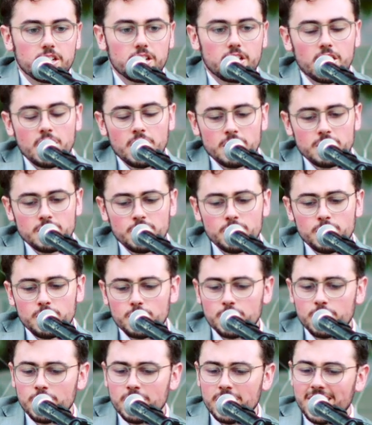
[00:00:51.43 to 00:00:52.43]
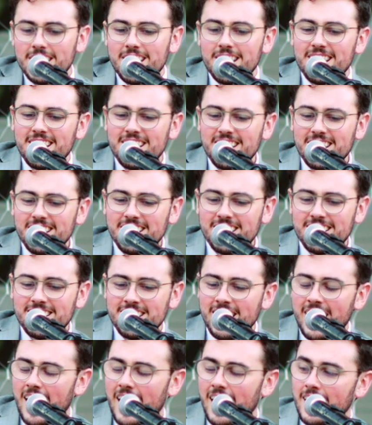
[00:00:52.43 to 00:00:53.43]
Cause your
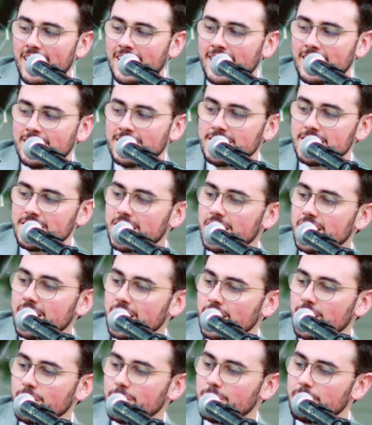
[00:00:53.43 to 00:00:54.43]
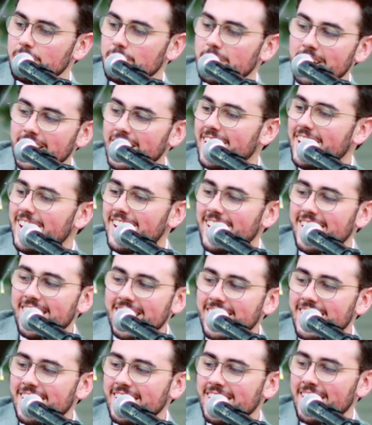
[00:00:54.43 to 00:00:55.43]
green eyes keep
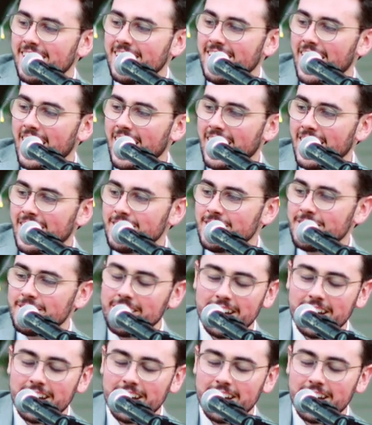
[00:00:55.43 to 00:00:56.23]
me alive.